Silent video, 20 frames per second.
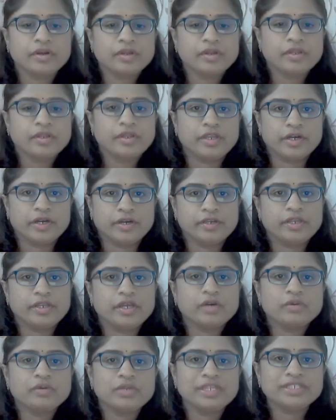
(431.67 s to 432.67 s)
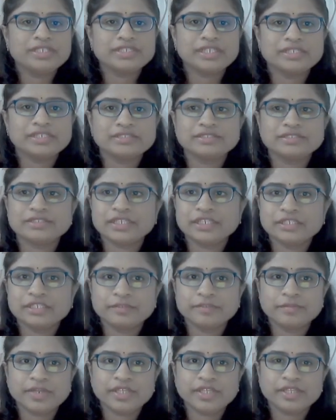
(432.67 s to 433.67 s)
Now let's understand
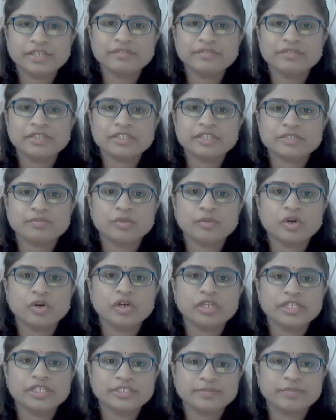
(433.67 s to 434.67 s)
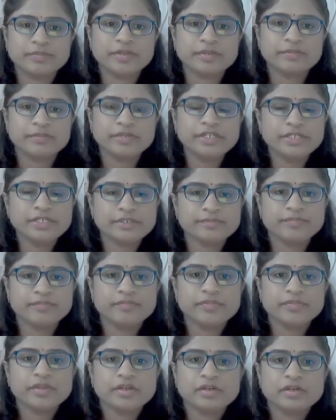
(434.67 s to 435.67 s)
the breathing with a small experiment.
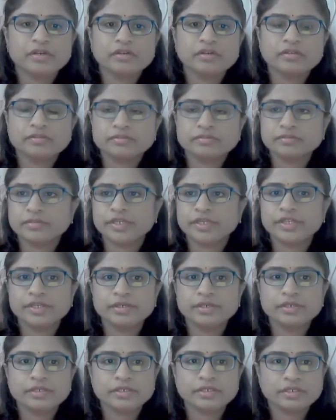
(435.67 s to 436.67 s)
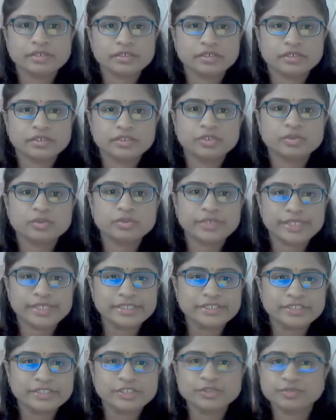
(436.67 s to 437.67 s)
Here two
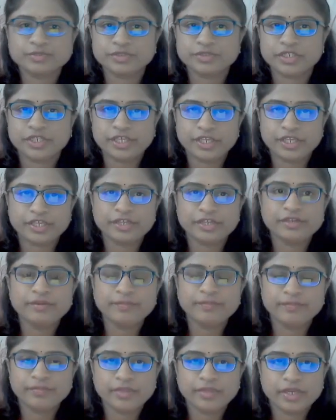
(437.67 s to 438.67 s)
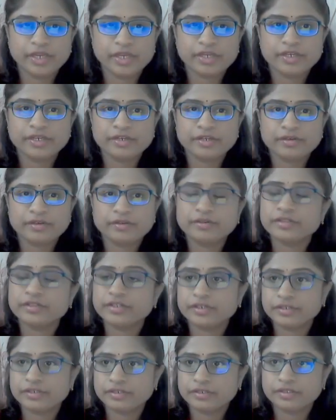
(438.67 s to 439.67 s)
test tubes are taken and
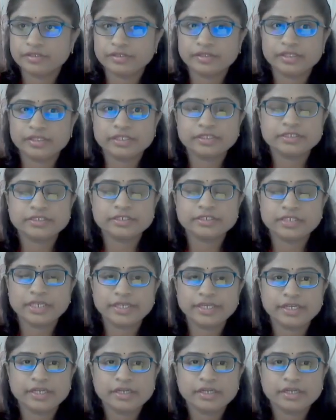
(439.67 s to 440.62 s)
there is like